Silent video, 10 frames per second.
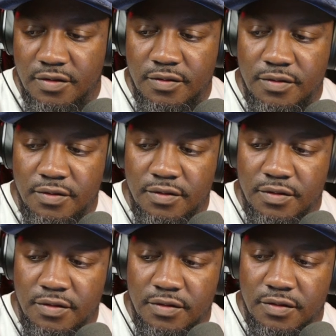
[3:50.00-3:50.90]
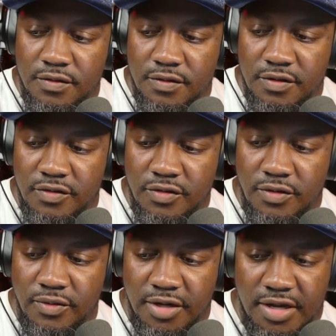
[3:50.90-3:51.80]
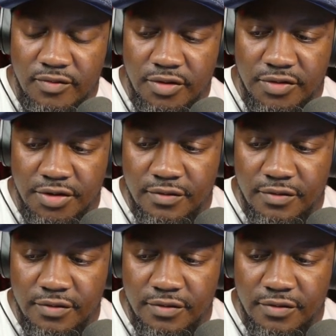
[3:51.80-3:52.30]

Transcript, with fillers: So this is gonna have